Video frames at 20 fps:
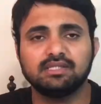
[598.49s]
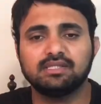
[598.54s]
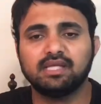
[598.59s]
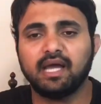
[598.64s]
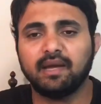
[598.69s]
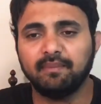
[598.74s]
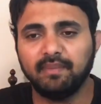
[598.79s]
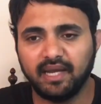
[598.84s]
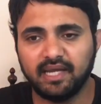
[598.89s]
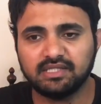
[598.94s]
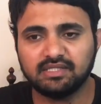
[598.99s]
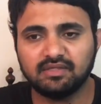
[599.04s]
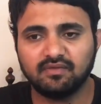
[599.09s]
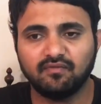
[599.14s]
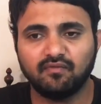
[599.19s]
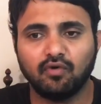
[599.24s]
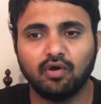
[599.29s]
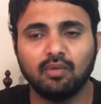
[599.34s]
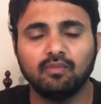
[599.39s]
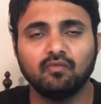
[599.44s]
The application
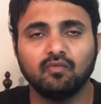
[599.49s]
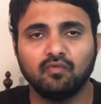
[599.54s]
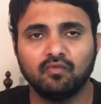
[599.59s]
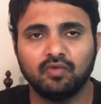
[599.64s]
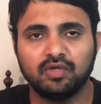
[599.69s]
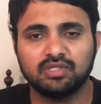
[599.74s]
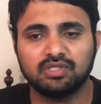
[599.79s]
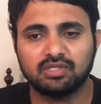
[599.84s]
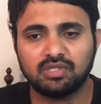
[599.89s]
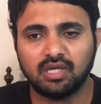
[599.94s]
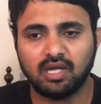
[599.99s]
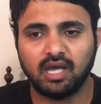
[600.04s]
form which